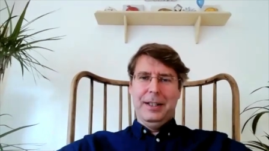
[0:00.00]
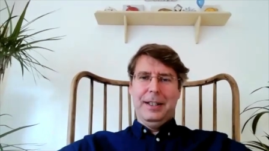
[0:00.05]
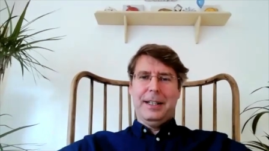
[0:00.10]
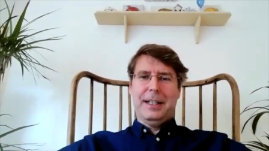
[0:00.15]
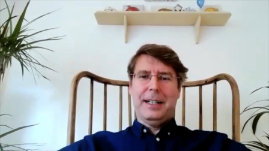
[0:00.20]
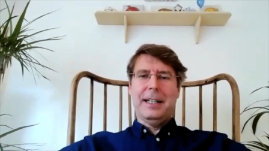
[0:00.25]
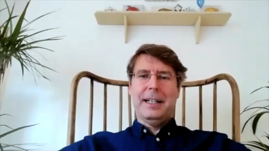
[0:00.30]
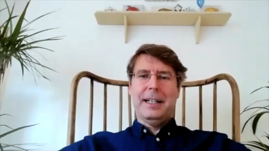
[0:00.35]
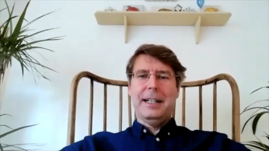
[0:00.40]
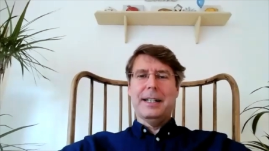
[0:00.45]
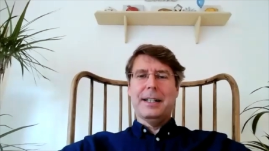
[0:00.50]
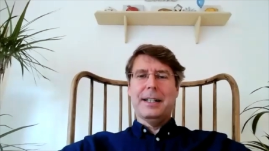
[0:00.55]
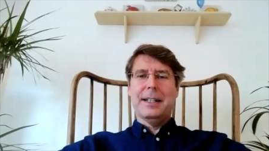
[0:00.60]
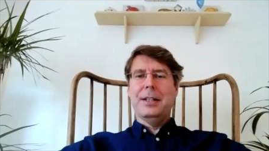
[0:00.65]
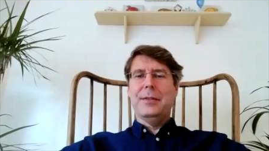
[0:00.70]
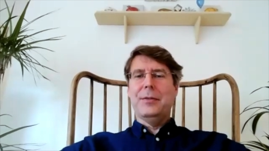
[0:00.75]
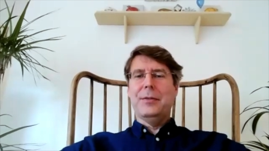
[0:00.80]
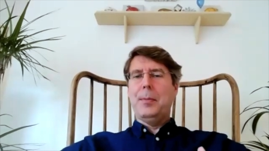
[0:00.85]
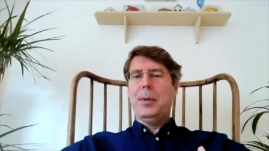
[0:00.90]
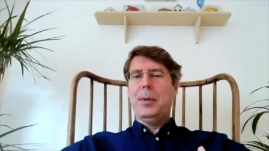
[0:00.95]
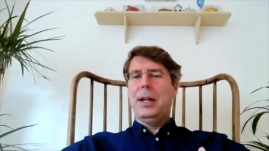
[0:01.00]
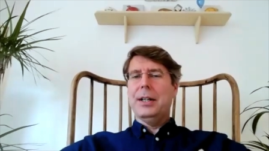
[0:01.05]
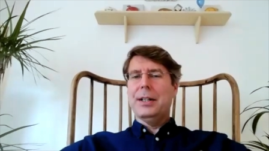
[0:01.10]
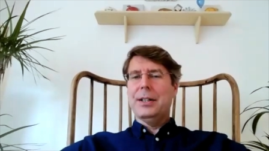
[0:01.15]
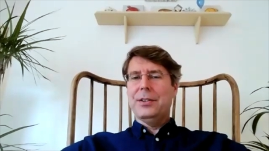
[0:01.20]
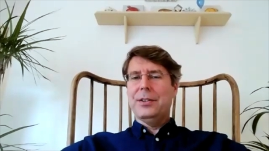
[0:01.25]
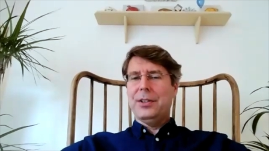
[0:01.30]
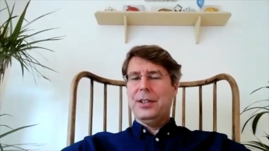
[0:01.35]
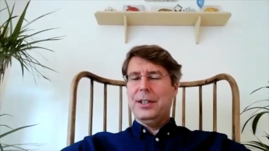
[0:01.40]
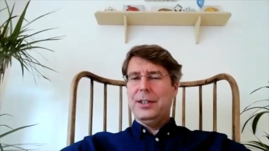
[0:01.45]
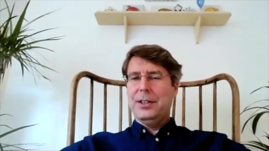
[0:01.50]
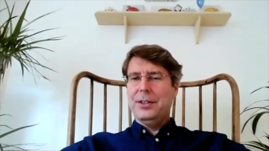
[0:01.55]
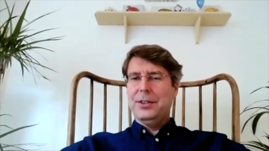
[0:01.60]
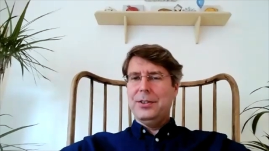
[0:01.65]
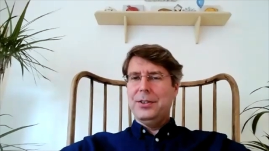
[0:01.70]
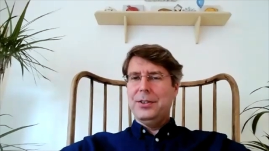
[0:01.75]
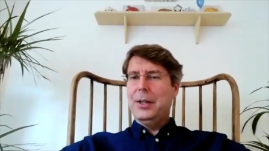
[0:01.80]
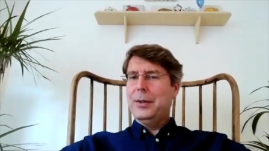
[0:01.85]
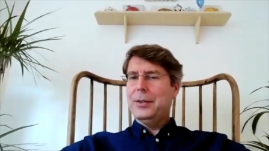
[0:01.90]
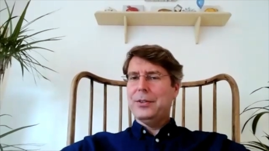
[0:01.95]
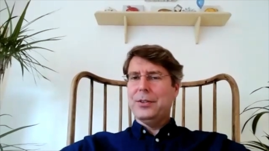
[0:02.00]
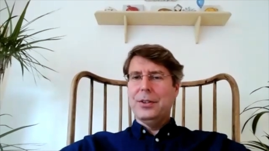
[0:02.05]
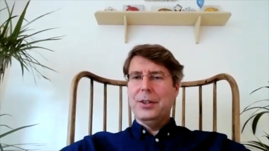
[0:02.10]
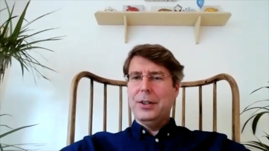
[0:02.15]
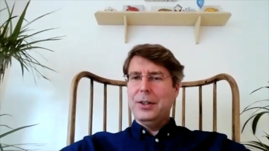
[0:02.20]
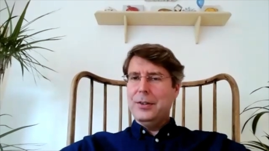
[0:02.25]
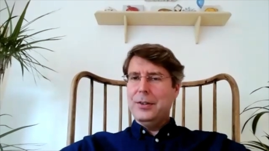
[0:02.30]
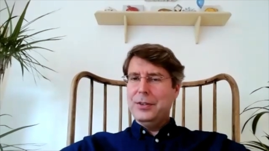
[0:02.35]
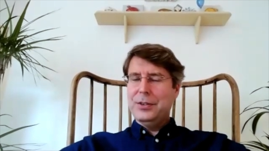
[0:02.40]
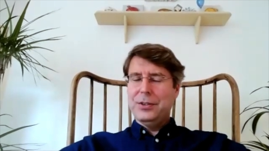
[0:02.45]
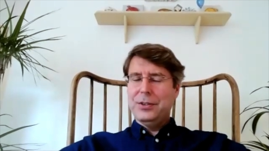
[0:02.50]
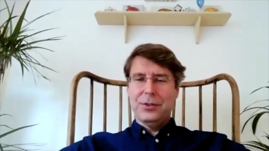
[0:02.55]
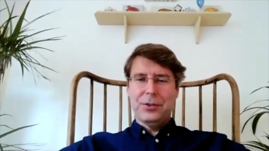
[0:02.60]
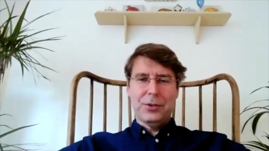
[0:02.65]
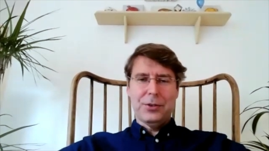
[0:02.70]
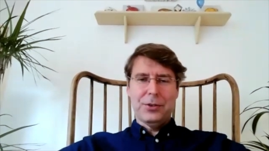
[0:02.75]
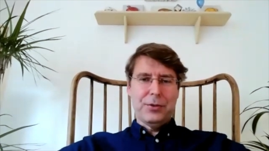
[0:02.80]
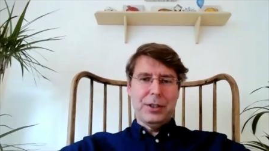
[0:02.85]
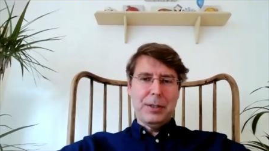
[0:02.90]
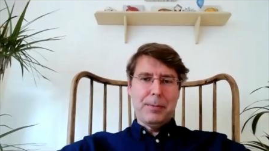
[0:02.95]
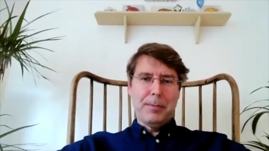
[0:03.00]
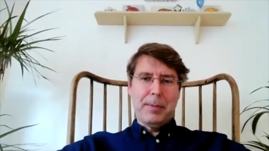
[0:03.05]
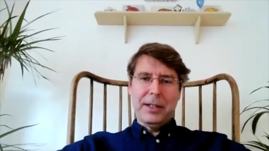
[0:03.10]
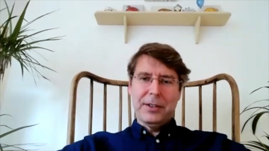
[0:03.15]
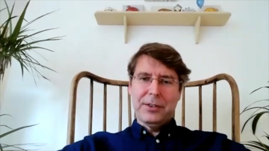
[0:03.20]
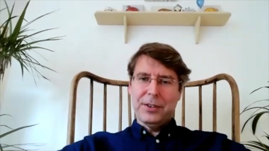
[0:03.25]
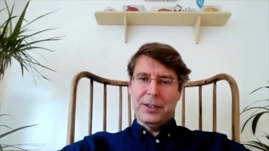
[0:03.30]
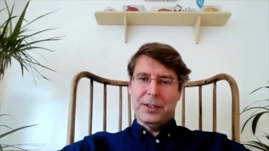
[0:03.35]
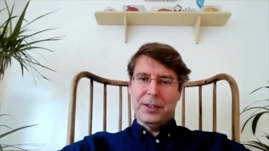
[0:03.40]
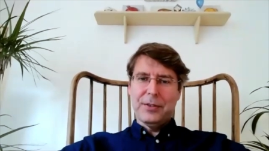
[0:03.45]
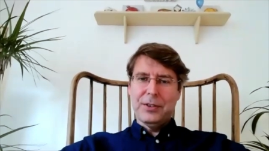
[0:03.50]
And another partner says, no, it's not. This is just really basic.